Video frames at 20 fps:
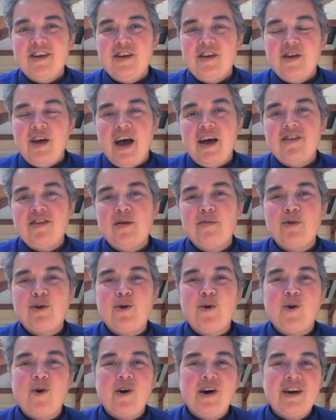As I'm
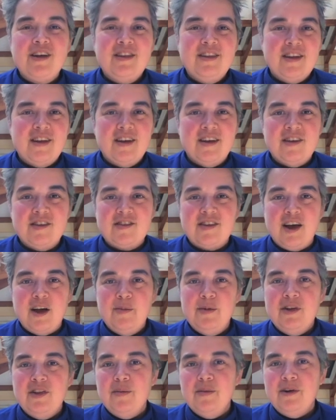recording this, I'm
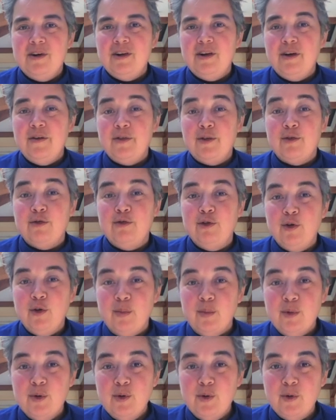in the middle of the full
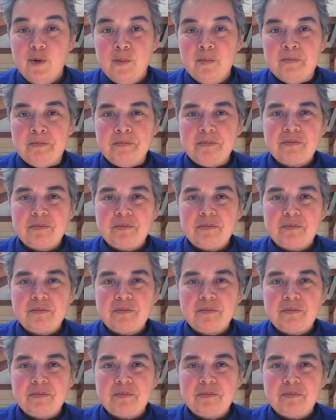moon,